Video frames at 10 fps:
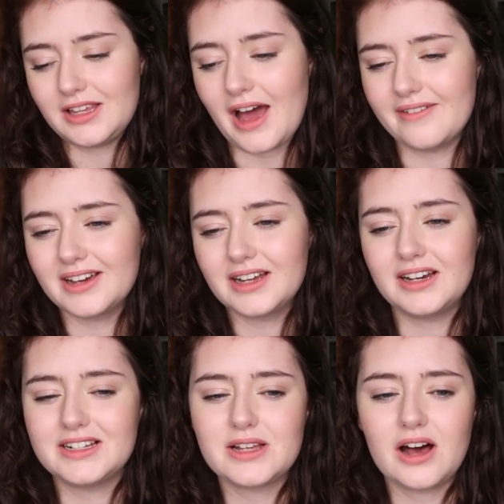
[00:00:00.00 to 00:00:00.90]
having a
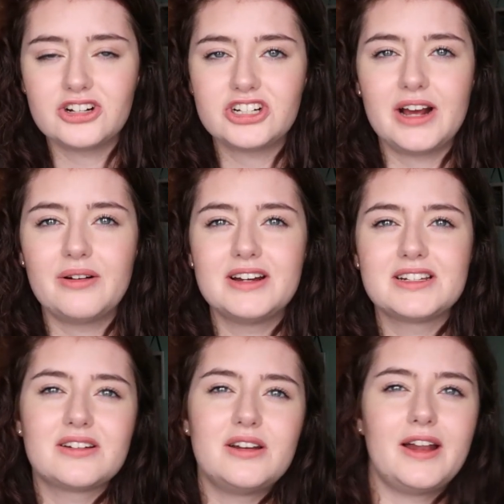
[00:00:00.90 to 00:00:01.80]
nice hot shower
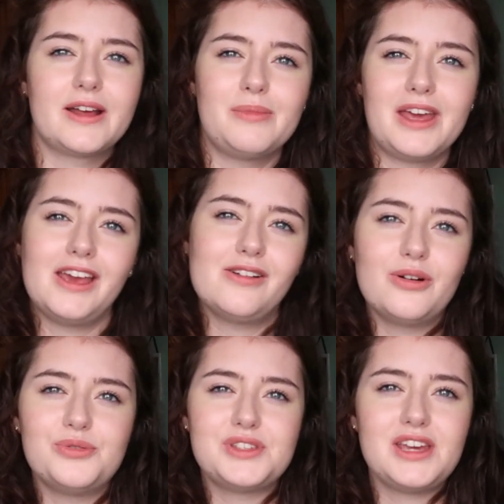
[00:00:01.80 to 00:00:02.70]
is gonna like make you
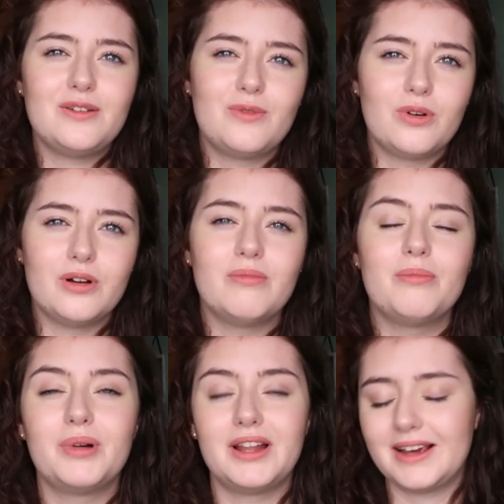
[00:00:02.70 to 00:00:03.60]
cozy and
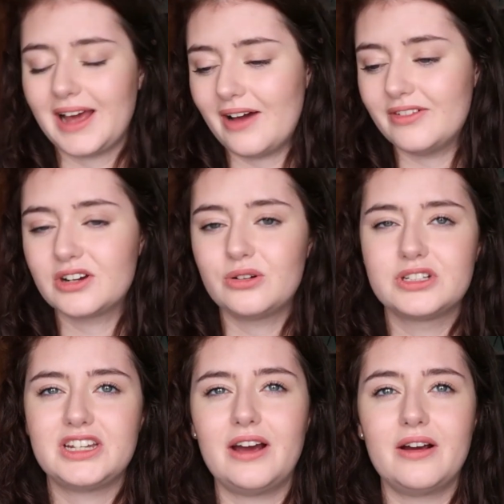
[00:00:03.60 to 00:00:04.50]
warm but like having a
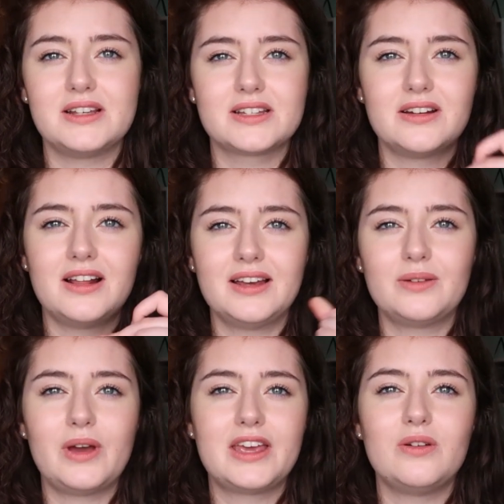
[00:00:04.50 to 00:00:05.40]
cold shower is gonna
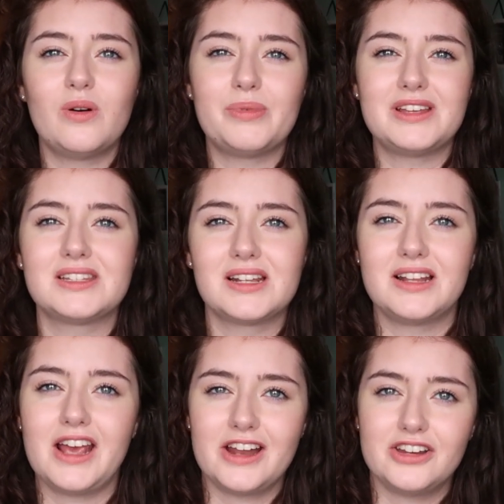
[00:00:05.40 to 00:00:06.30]
like wake you up
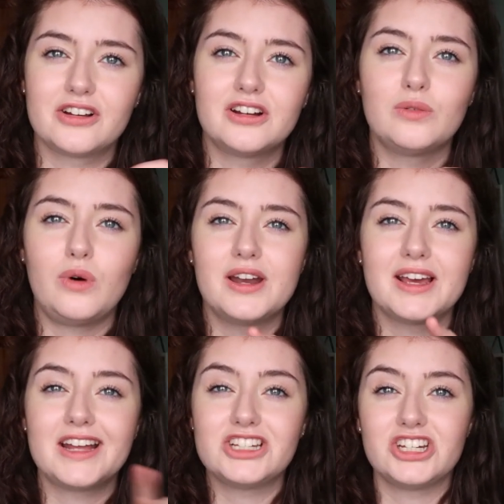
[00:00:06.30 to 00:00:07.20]
instantly and you're gonna want
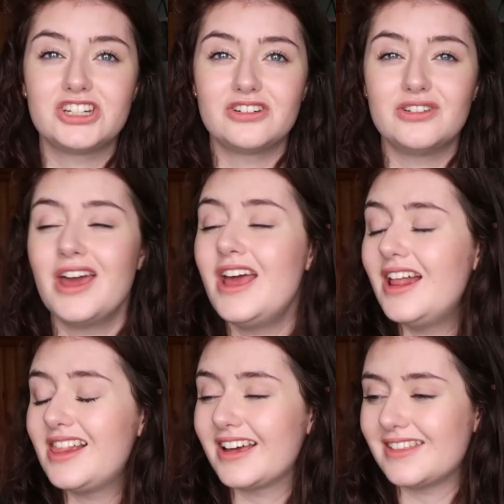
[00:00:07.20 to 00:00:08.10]
to get shit done
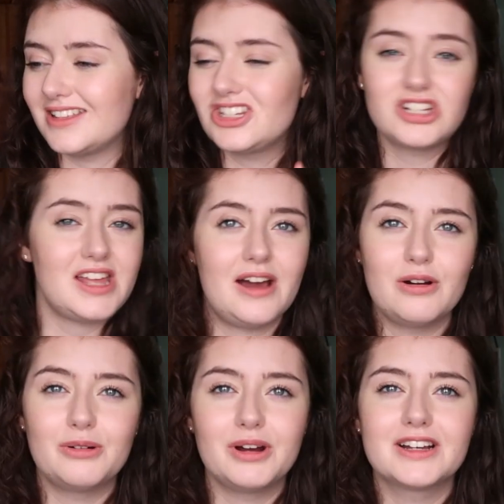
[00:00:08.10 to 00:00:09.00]
like that's just
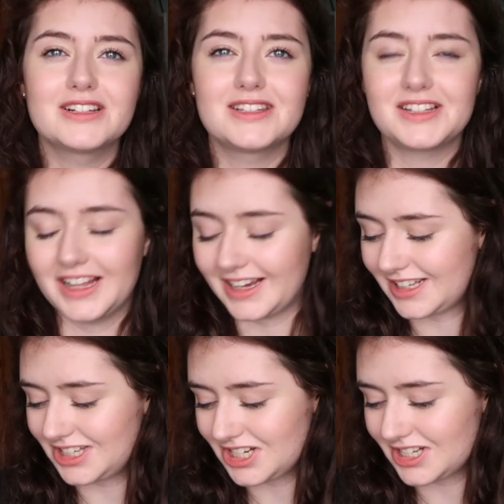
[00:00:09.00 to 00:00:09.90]
how it works like
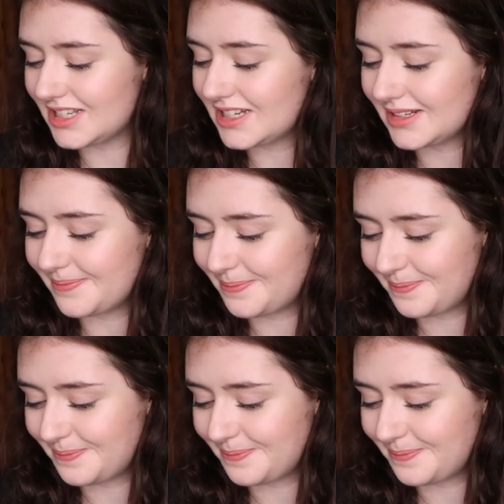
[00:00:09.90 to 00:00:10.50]
it's just